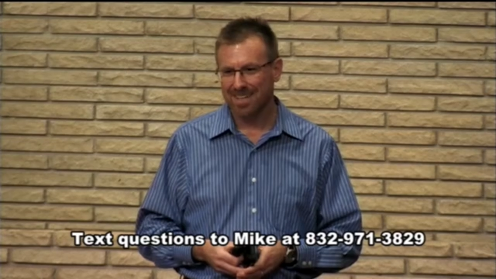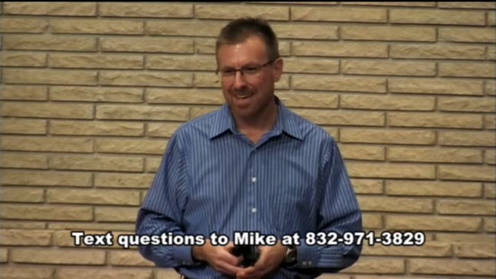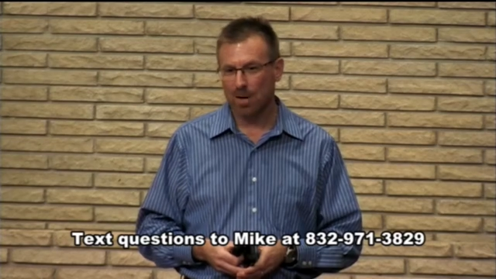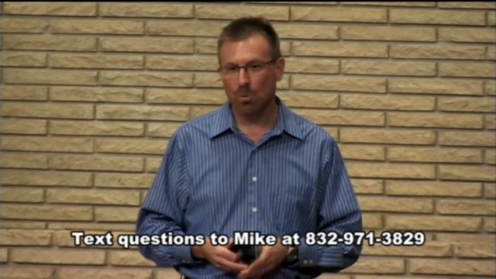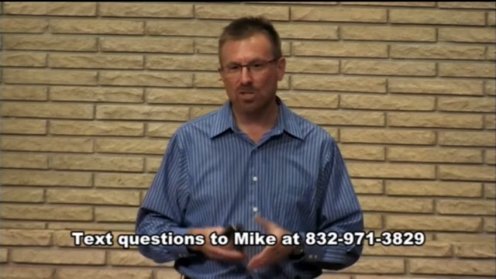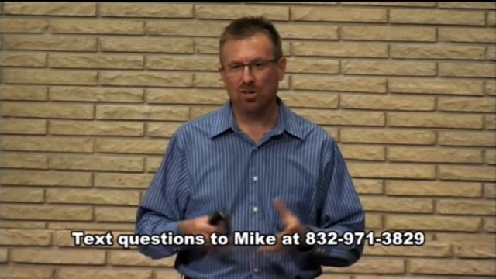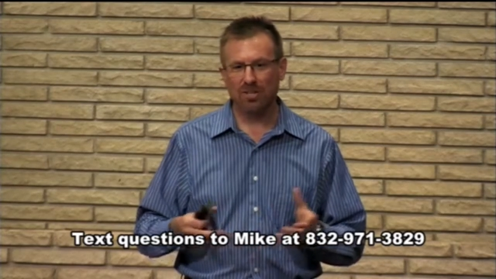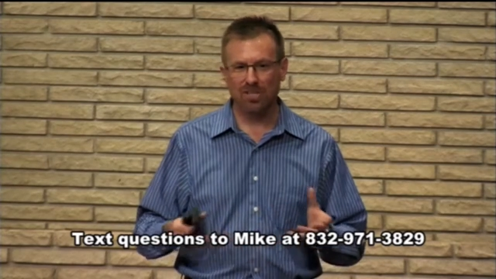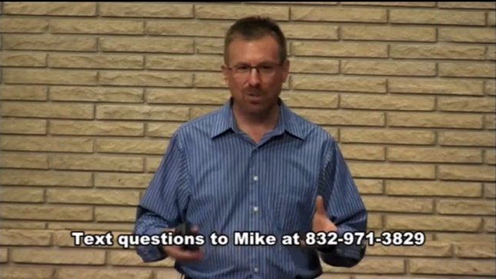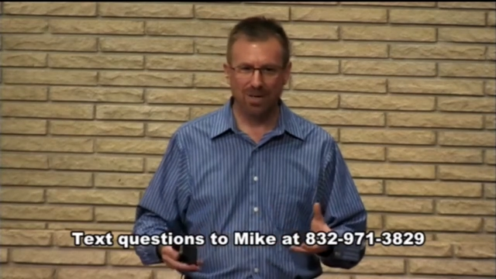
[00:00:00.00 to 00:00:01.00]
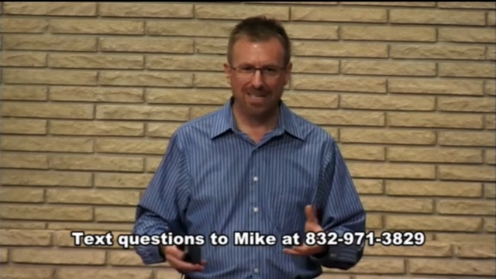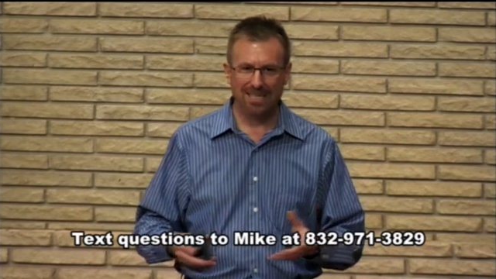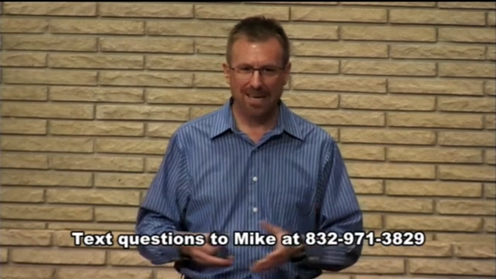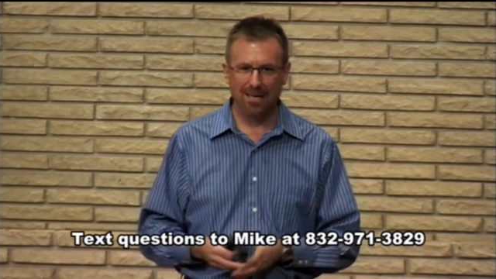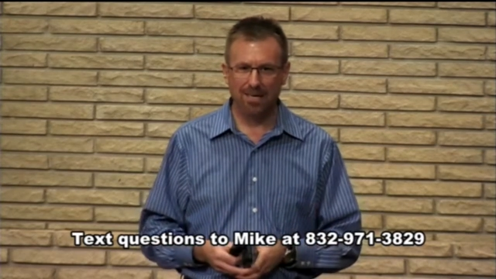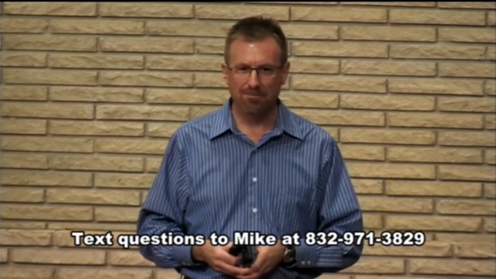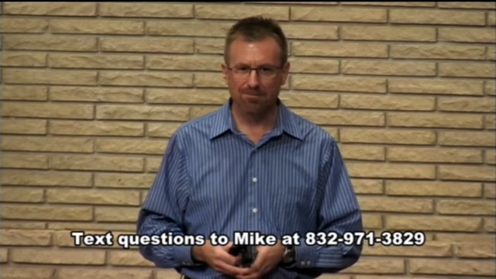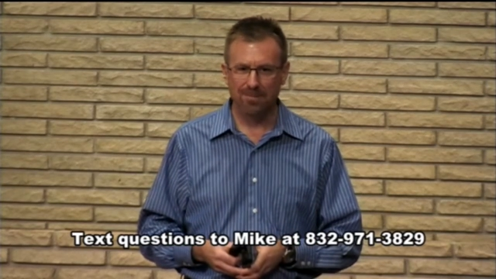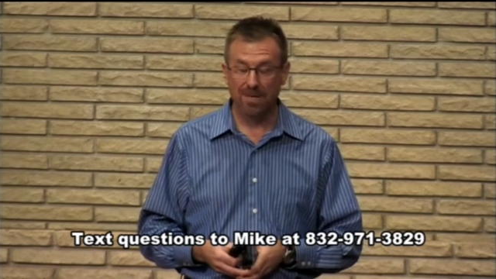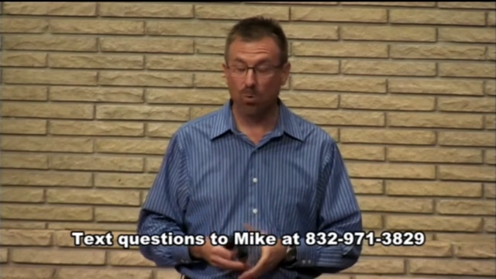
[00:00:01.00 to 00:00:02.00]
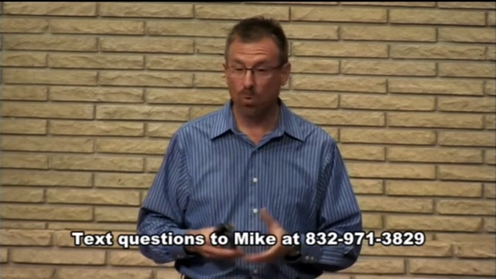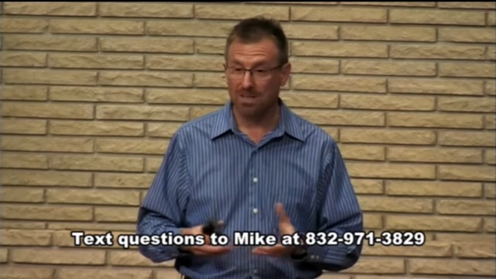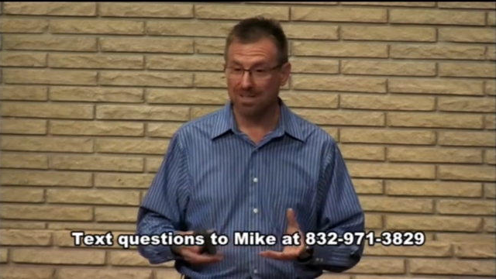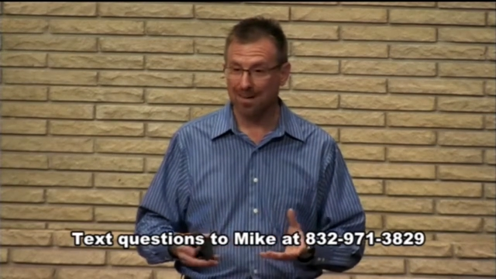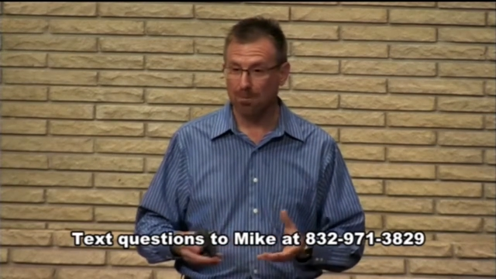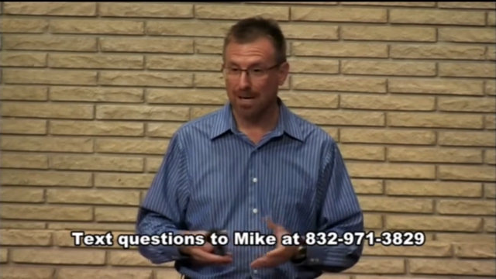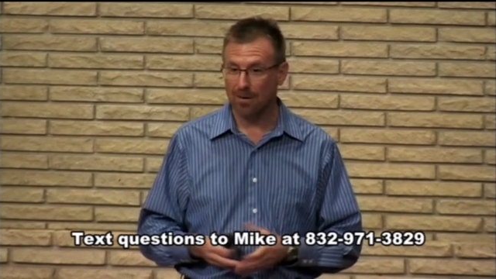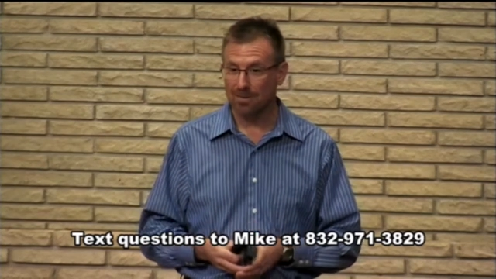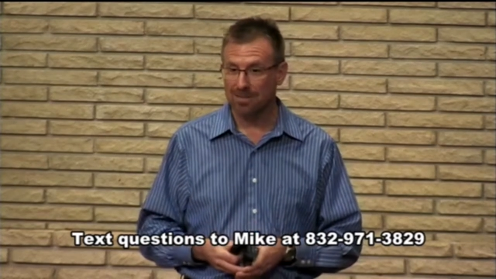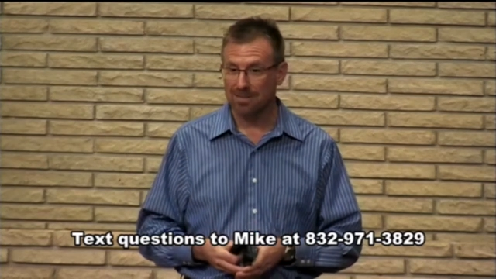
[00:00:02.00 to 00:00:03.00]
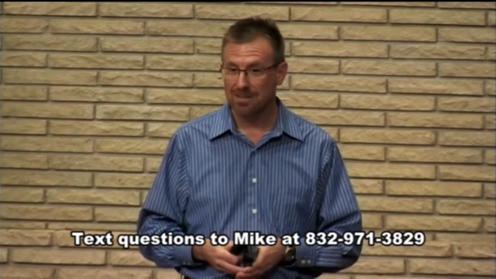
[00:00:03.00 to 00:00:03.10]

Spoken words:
And what's causing you anxiety? And what's that about?